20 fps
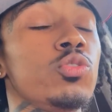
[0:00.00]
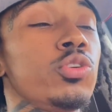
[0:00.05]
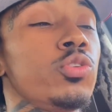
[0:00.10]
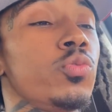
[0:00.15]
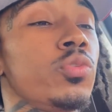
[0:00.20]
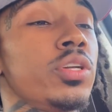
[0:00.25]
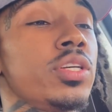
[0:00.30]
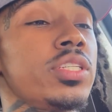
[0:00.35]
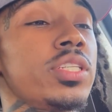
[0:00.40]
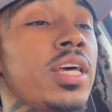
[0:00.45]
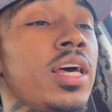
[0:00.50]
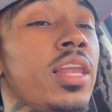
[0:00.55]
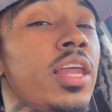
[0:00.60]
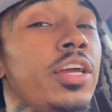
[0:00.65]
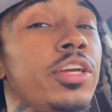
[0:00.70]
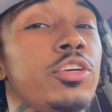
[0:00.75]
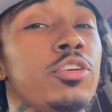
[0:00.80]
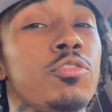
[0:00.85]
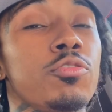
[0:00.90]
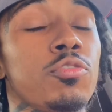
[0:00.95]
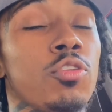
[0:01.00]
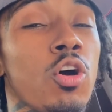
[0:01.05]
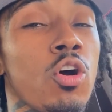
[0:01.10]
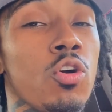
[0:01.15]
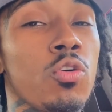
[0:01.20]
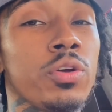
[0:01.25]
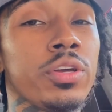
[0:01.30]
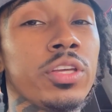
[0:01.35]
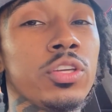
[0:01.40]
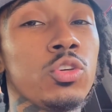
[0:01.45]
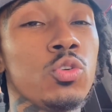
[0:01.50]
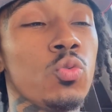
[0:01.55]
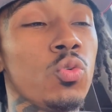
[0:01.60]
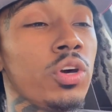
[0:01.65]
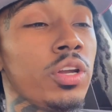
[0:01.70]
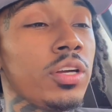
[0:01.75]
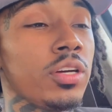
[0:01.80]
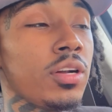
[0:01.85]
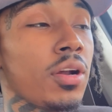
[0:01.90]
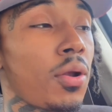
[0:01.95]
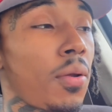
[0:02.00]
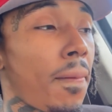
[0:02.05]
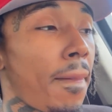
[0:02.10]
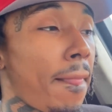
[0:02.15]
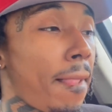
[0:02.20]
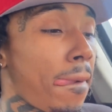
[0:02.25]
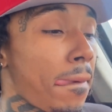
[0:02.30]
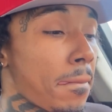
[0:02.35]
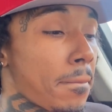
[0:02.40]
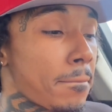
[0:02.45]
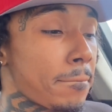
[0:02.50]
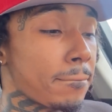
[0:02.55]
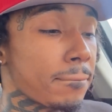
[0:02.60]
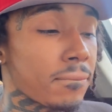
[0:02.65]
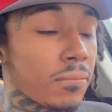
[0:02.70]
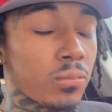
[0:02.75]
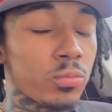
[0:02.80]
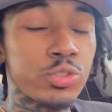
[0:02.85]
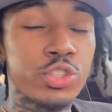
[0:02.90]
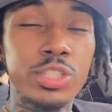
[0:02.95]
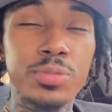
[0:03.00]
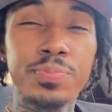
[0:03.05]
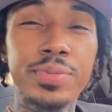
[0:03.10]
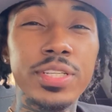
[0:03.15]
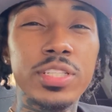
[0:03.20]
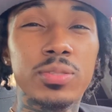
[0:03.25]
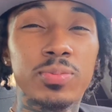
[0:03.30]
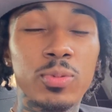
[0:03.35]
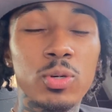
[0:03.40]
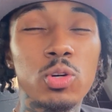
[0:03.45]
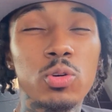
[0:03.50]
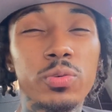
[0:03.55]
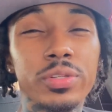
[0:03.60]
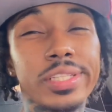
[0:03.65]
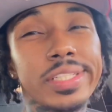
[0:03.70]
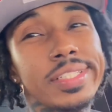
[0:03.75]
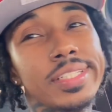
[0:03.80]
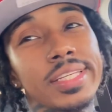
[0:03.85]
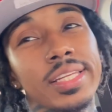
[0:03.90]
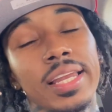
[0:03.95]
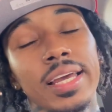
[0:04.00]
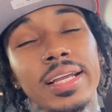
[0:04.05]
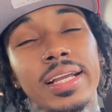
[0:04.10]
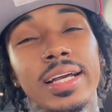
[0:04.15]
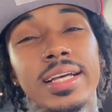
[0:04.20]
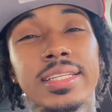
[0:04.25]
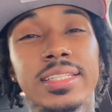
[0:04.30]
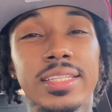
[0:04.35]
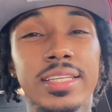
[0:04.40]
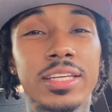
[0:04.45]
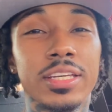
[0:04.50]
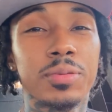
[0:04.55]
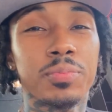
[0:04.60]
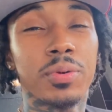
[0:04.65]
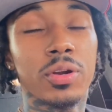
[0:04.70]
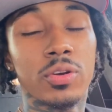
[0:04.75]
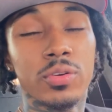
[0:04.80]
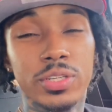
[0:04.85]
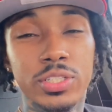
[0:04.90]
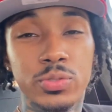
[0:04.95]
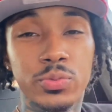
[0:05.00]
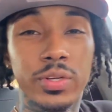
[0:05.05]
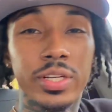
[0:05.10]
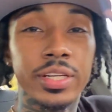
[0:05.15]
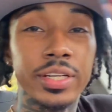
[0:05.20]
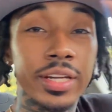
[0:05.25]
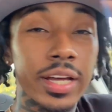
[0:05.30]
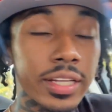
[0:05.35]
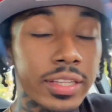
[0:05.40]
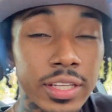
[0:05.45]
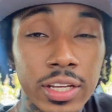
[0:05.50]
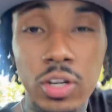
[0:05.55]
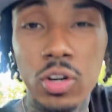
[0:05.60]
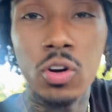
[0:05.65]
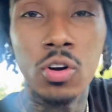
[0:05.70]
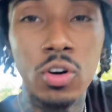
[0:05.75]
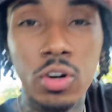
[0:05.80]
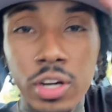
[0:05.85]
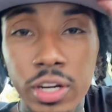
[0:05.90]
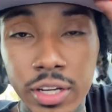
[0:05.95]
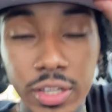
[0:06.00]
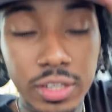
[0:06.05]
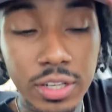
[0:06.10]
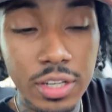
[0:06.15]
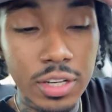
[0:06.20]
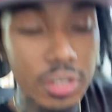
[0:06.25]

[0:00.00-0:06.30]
You want to sound like you're flowing. You want to just be smooth with this shit. Like I said, bro, it's really not that hard.